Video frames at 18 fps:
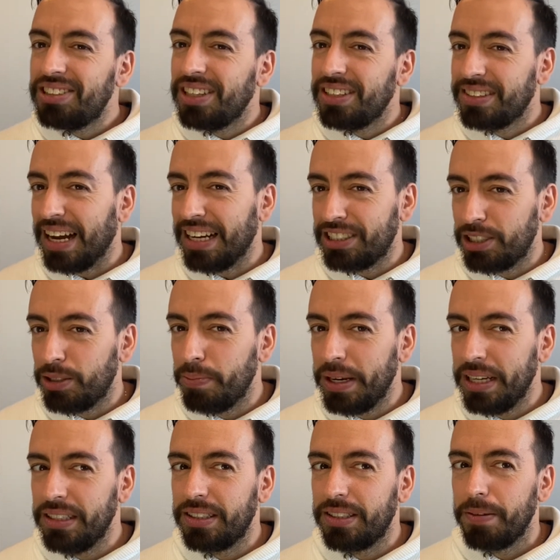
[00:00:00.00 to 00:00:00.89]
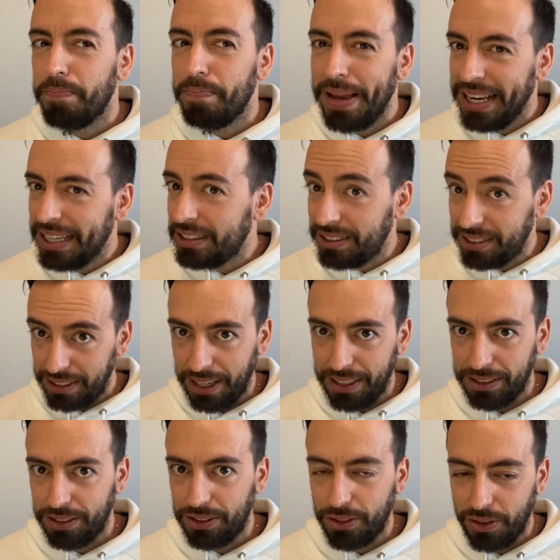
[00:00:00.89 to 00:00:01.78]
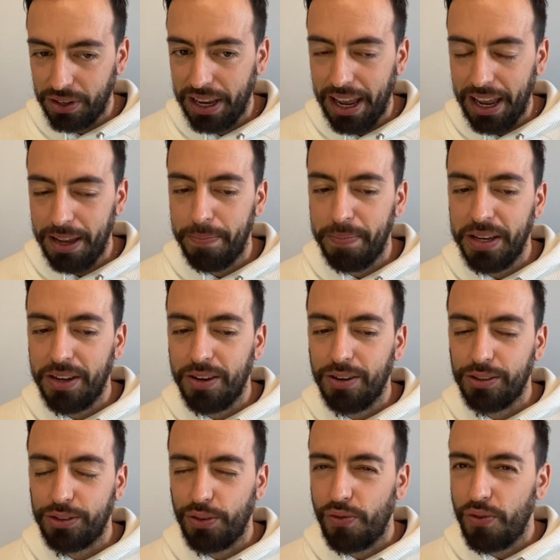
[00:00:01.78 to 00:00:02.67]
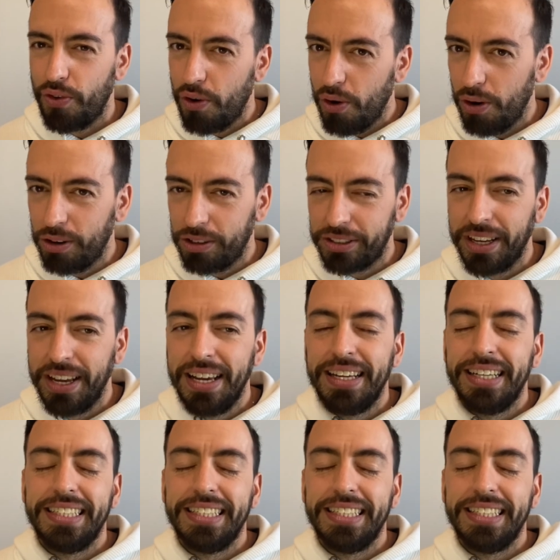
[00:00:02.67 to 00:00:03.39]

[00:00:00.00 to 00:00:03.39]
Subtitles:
detachment makes sense, okay, because of course